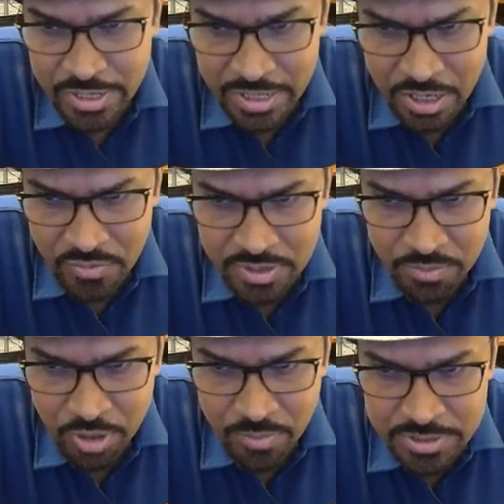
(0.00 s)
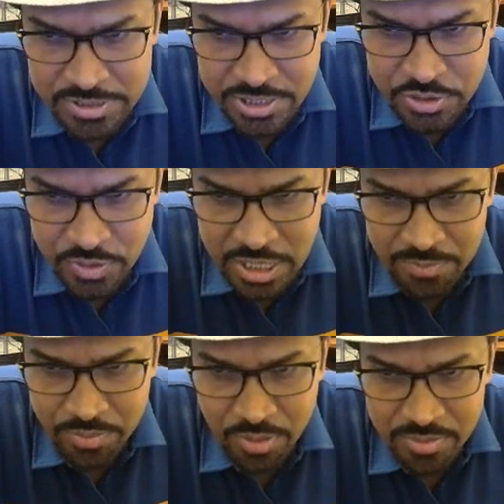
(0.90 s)
And now the prompt is changed to a help
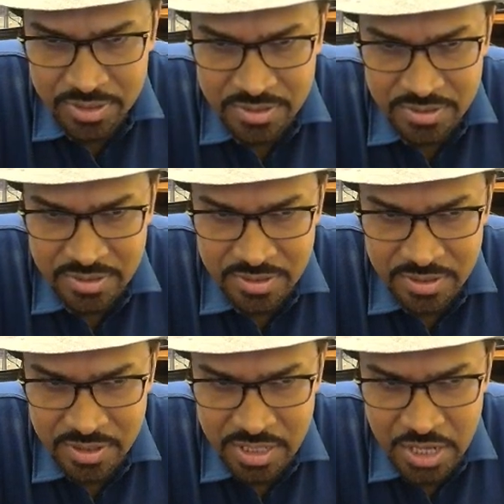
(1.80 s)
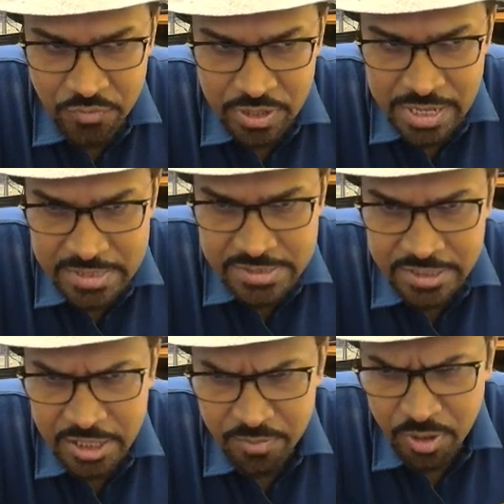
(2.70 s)
prompt. If you want to exit the
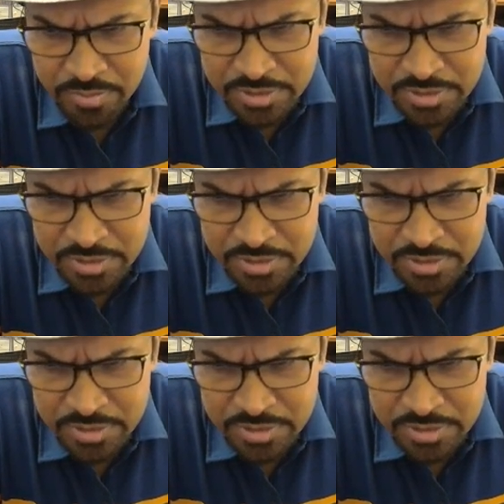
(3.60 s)
help prompt, just